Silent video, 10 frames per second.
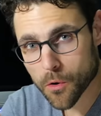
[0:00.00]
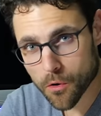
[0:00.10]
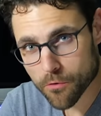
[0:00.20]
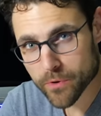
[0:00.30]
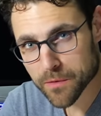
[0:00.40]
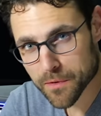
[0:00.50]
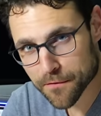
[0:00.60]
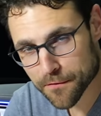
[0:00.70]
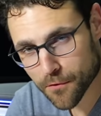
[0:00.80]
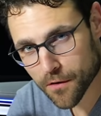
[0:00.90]
Already
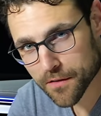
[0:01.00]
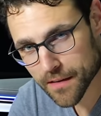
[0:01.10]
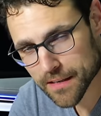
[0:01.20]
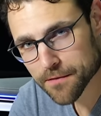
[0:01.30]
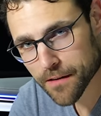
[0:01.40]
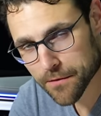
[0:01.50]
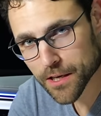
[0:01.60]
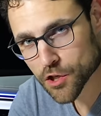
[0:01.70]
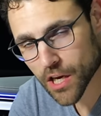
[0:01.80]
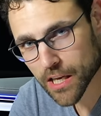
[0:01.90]
before this
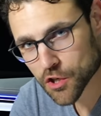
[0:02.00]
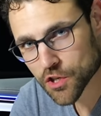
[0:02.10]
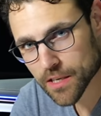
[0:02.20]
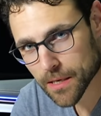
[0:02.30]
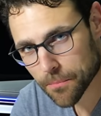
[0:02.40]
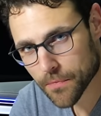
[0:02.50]
very change here,